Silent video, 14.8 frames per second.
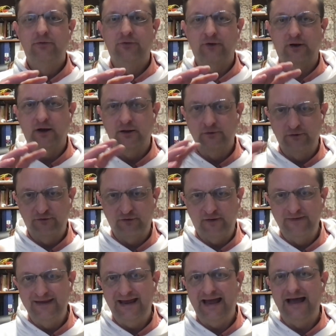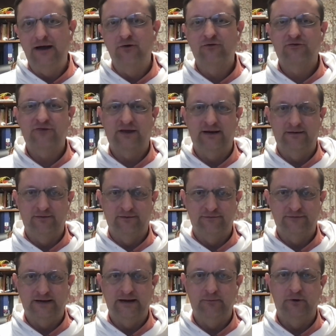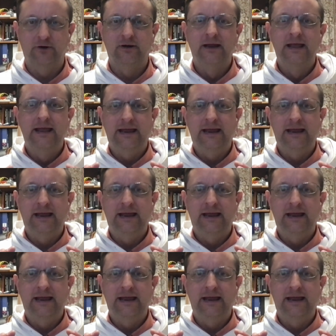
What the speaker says: the color is on the outside of the fiber,